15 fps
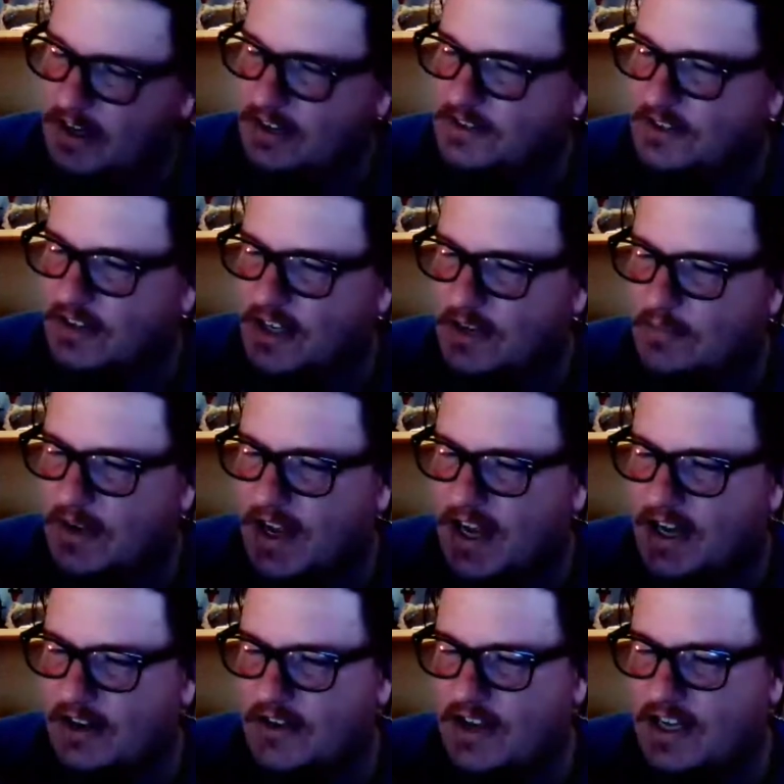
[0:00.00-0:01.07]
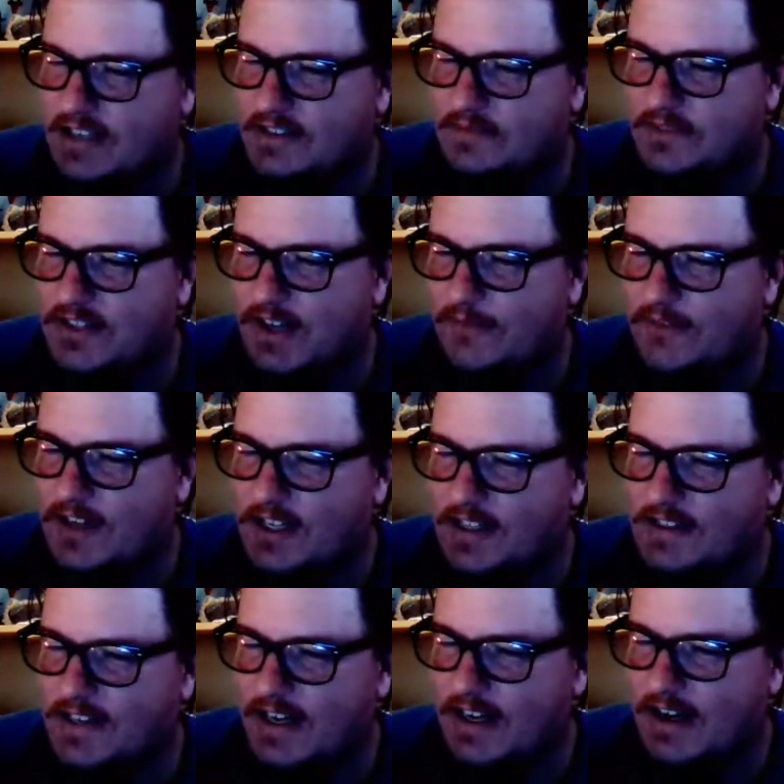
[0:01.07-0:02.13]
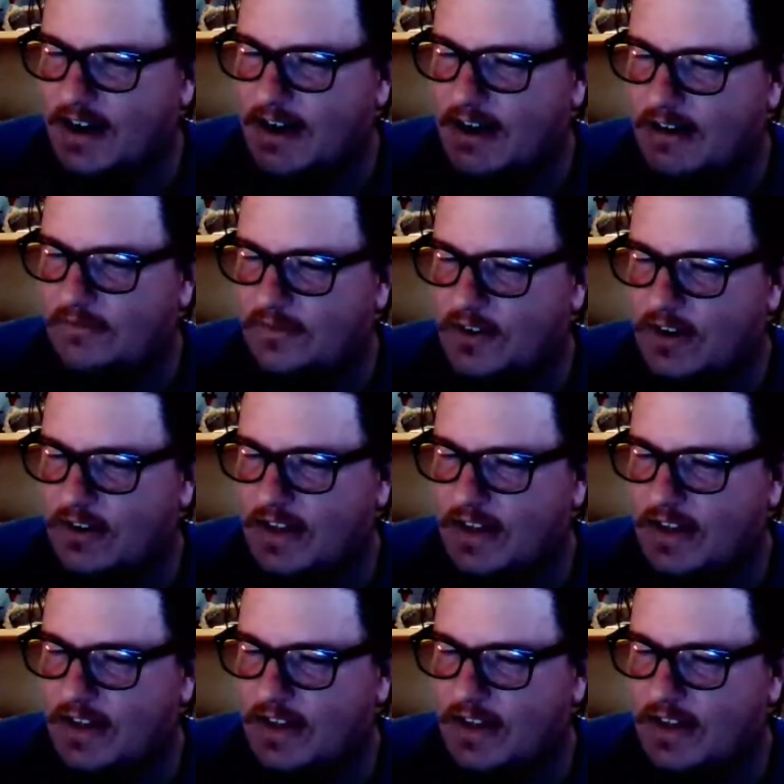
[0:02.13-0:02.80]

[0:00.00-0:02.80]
on eBay. I know you got some stuff you need to take care of and all that.